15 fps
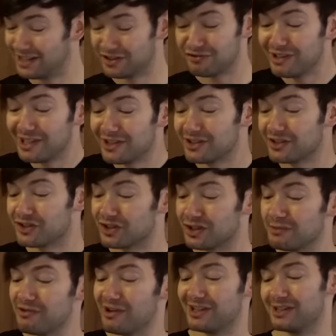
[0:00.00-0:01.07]
It's a really good
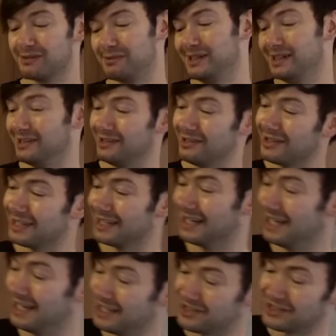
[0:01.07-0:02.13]
summer recipe, look at it,